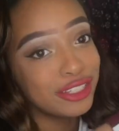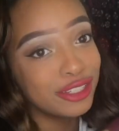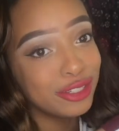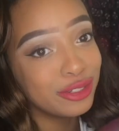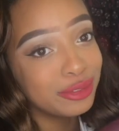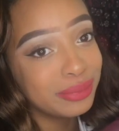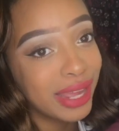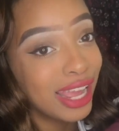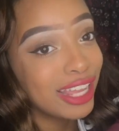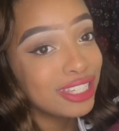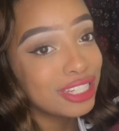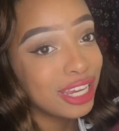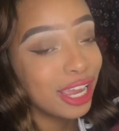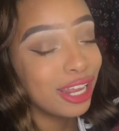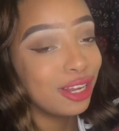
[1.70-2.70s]
to my
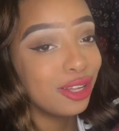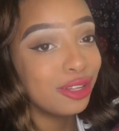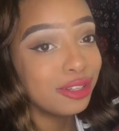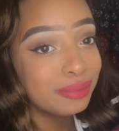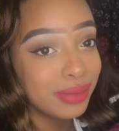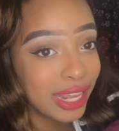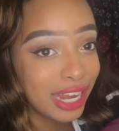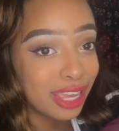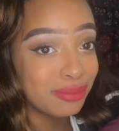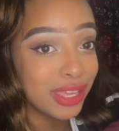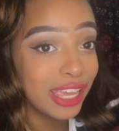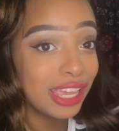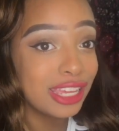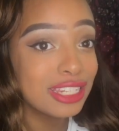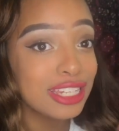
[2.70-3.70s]
channel. My name
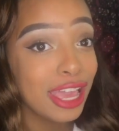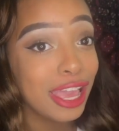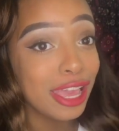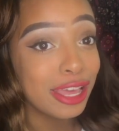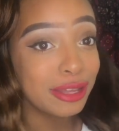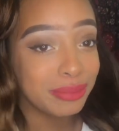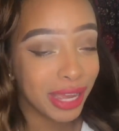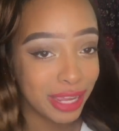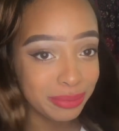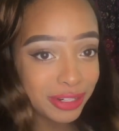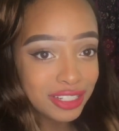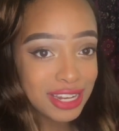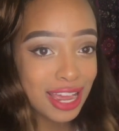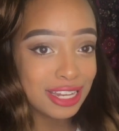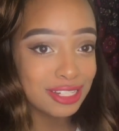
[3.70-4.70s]
is
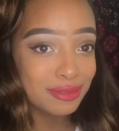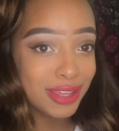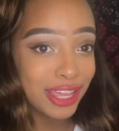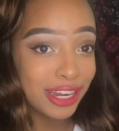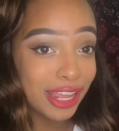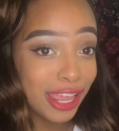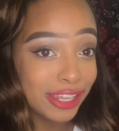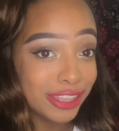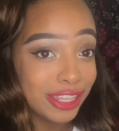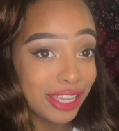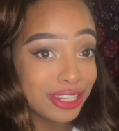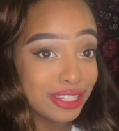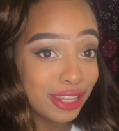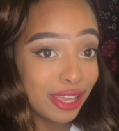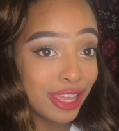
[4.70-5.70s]
Piper Jasmine and
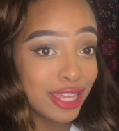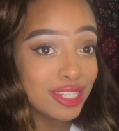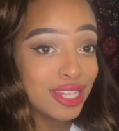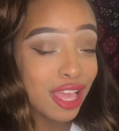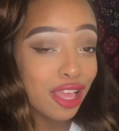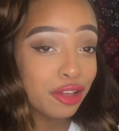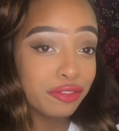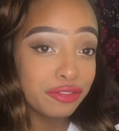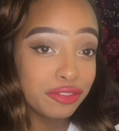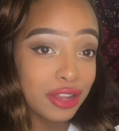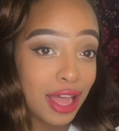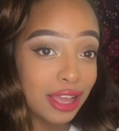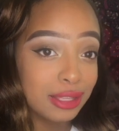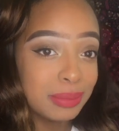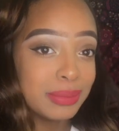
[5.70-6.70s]
this is
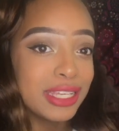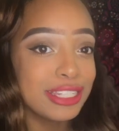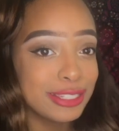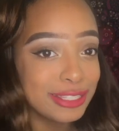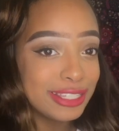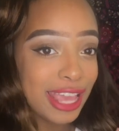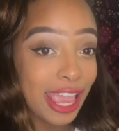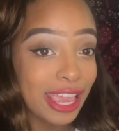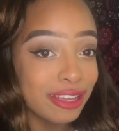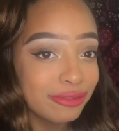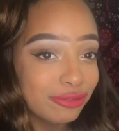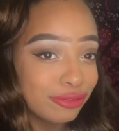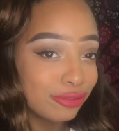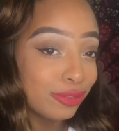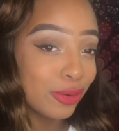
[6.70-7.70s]
Vlogmas day
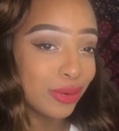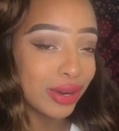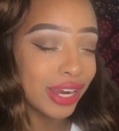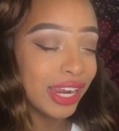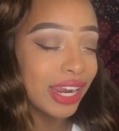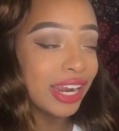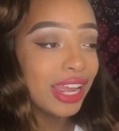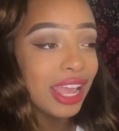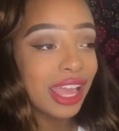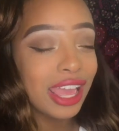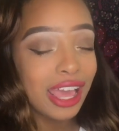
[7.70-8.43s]
4.